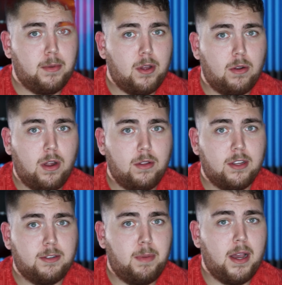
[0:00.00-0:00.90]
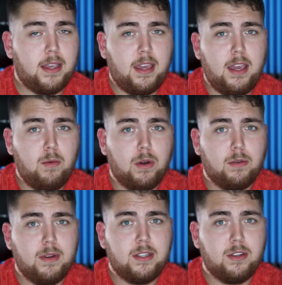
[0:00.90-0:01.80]
don't know this, but keyword
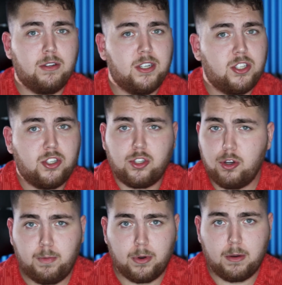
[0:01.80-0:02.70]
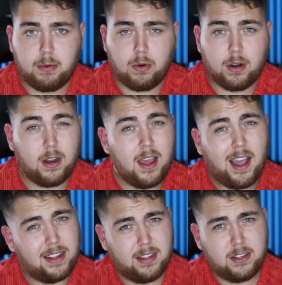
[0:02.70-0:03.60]
research is super important.
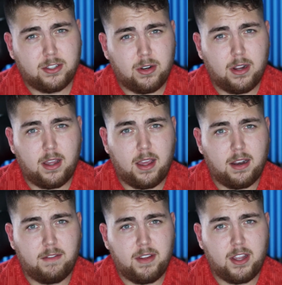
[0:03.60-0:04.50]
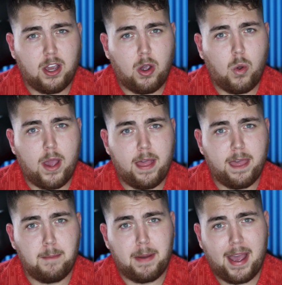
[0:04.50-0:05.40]
I touched on it in a video in
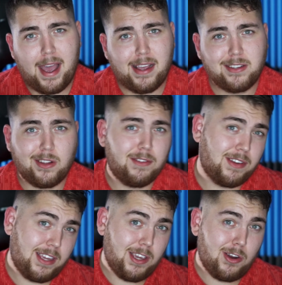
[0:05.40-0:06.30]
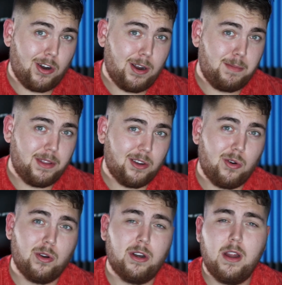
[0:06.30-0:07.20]
the past. I'll leave a key card up in the
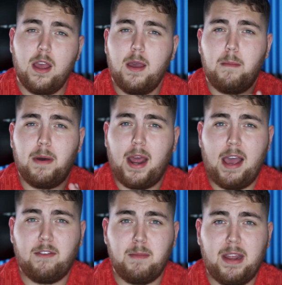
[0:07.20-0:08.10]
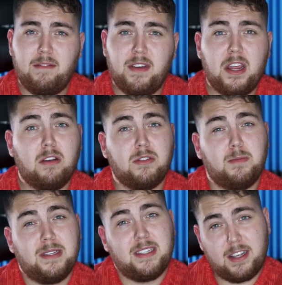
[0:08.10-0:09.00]
corner, but I haven't made a video
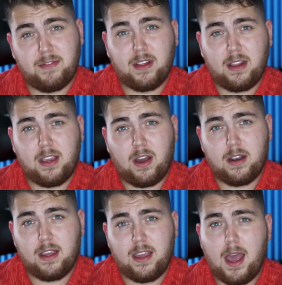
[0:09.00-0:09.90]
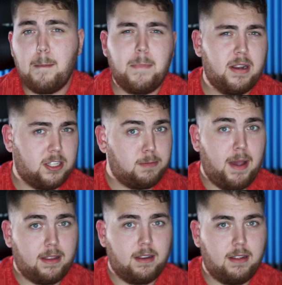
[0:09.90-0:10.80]
specifically on it yet, but
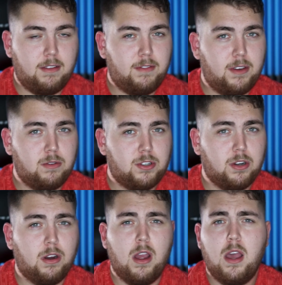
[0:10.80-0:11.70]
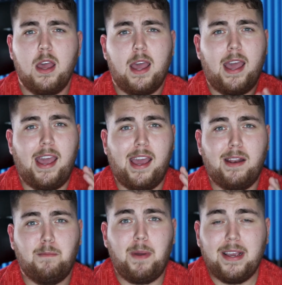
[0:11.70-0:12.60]
expect it in the future.
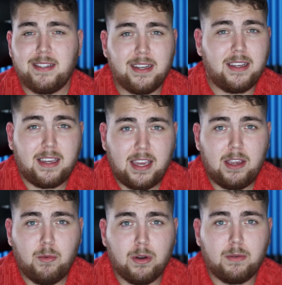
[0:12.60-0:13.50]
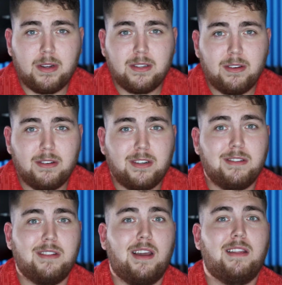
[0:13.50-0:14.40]
And basically, keyword research
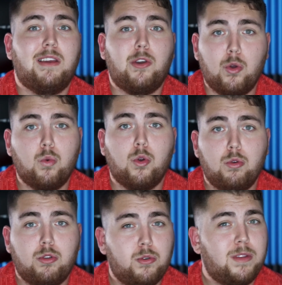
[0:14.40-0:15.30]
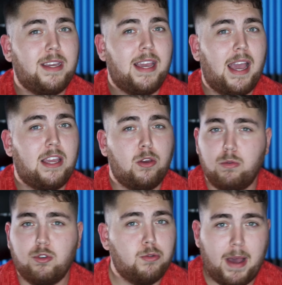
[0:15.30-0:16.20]
is like the guru to the
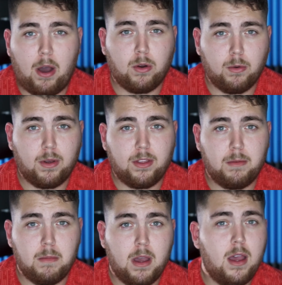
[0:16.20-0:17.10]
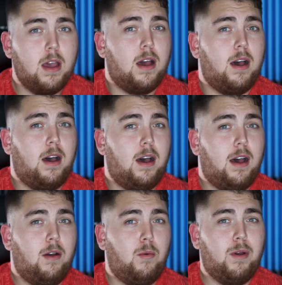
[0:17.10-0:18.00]
YouTube algorithm.
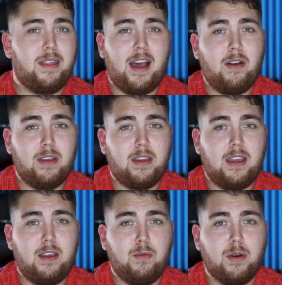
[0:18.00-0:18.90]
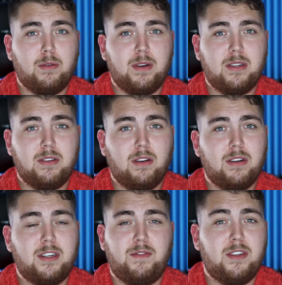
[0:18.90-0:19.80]
Without keyword
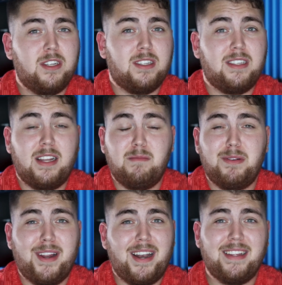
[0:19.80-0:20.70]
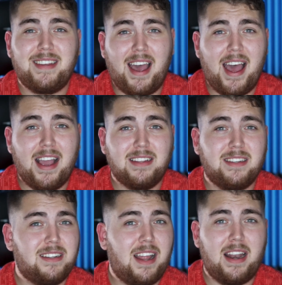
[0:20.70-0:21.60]
research, if you just didn't put any tags
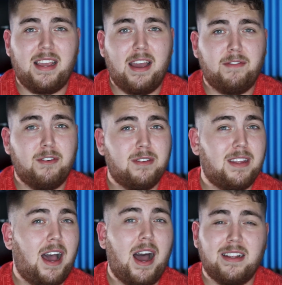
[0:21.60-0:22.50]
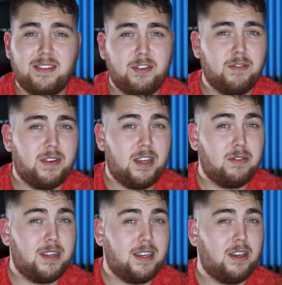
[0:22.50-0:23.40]
and any effort, the odds of your video
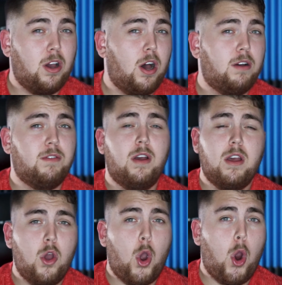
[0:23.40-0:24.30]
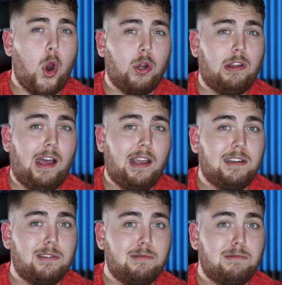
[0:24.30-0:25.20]
taking off are like